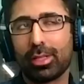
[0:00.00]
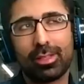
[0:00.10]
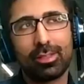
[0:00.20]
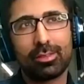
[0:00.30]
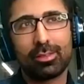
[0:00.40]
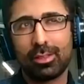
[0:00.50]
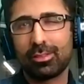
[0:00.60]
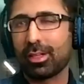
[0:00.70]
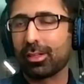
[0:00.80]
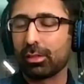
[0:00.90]
I think he's, he's
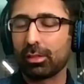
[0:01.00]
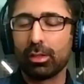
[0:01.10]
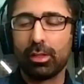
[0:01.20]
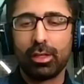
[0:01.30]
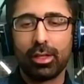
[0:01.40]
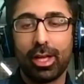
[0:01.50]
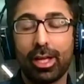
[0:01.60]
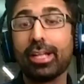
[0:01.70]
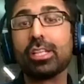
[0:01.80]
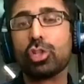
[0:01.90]
got a girl,
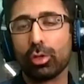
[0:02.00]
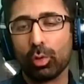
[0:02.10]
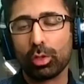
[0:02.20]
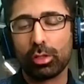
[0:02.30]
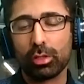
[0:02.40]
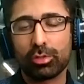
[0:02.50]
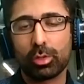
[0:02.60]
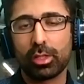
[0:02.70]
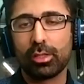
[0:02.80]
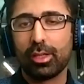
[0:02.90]
18 year old girl,
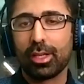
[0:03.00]
sorry.